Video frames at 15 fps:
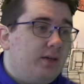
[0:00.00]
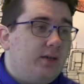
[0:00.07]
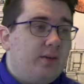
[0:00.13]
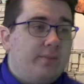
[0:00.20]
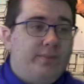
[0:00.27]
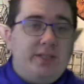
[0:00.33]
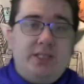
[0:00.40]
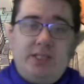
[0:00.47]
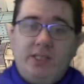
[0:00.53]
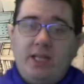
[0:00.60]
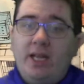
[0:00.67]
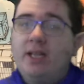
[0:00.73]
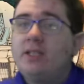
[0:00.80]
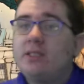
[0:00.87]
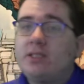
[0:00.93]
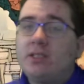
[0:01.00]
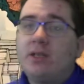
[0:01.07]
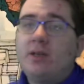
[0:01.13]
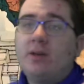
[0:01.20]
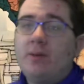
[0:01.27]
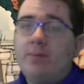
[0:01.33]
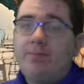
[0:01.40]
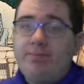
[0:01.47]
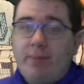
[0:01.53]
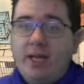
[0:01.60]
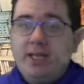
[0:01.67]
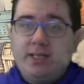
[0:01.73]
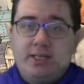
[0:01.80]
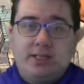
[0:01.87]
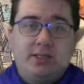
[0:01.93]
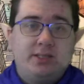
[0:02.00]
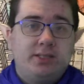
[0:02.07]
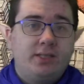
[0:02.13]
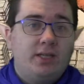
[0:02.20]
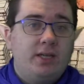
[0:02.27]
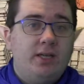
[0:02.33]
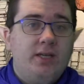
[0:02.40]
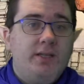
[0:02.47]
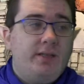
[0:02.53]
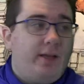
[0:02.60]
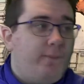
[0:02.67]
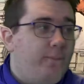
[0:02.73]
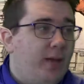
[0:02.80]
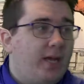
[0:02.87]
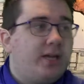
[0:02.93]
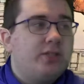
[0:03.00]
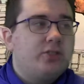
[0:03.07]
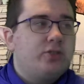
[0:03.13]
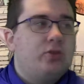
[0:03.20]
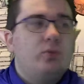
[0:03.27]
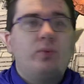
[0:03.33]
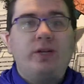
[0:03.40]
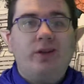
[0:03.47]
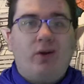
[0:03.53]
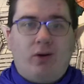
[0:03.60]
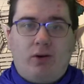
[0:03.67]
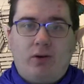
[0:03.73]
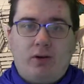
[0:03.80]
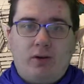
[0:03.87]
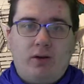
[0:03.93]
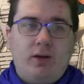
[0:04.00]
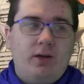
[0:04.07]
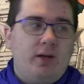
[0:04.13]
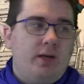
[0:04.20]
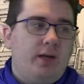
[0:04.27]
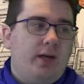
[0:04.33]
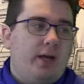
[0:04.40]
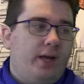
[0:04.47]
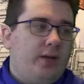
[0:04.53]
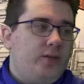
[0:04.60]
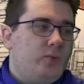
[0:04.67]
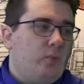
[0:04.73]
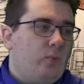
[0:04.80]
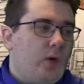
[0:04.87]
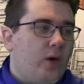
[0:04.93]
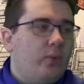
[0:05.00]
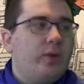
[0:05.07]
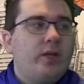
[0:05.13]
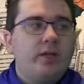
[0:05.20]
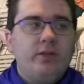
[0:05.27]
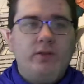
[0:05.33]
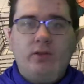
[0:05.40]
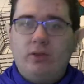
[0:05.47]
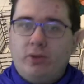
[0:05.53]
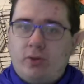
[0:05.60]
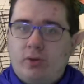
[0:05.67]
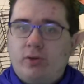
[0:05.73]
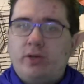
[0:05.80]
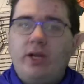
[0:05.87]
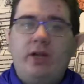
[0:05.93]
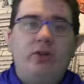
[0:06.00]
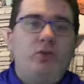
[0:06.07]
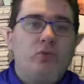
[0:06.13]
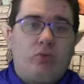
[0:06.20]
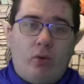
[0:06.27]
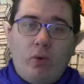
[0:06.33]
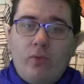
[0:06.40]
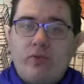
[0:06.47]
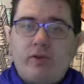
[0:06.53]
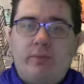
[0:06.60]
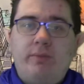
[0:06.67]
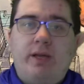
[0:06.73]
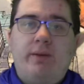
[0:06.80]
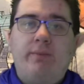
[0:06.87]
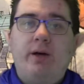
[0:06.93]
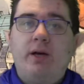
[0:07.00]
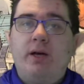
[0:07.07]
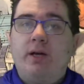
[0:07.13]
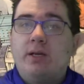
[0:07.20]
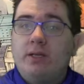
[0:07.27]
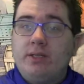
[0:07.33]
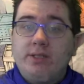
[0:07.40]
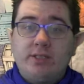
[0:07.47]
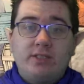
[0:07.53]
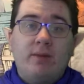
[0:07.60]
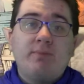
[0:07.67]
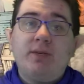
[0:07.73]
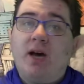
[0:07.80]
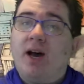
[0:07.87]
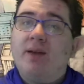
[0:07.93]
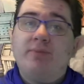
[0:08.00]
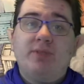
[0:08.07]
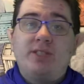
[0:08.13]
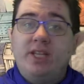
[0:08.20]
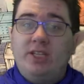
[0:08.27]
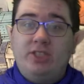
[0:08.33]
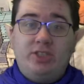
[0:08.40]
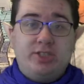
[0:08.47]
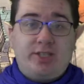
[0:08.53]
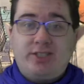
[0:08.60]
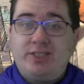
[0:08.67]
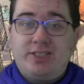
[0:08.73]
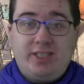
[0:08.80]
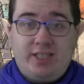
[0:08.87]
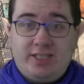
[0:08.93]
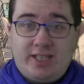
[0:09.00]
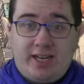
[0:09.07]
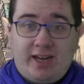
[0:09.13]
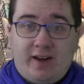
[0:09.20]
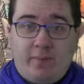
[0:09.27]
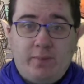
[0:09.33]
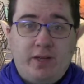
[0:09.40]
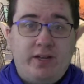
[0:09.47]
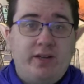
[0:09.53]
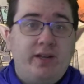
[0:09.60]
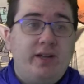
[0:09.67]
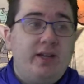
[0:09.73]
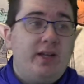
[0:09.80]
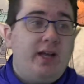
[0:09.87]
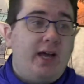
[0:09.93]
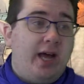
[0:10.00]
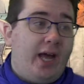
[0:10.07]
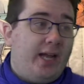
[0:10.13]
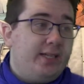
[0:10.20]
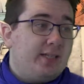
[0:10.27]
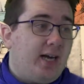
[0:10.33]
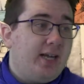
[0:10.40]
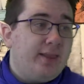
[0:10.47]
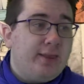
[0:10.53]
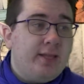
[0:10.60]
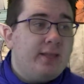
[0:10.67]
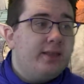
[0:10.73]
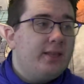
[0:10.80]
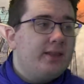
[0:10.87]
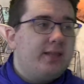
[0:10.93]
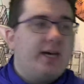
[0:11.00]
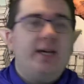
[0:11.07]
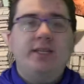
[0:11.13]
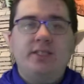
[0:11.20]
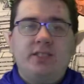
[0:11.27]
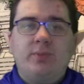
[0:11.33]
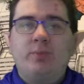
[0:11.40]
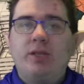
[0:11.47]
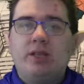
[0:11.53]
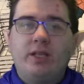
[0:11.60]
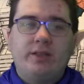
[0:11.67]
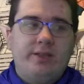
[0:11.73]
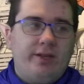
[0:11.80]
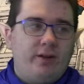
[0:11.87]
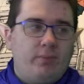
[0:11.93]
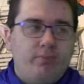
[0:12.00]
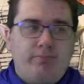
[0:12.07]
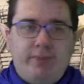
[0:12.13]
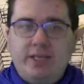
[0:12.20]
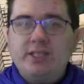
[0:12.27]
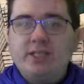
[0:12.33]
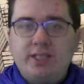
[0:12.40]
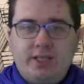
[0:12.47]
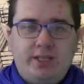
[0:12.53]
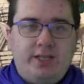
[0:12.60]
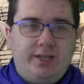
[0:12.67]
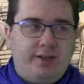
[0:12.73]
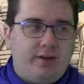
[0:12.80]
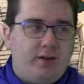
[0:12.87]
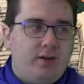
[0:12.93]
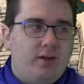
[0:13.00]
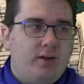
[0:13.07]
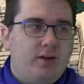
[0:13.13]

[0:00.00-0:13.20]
Mistakes make us, they make us who we are. And while we can learn and grow from them, sometimes they just need to happen. And I think that that is something that they're missing here.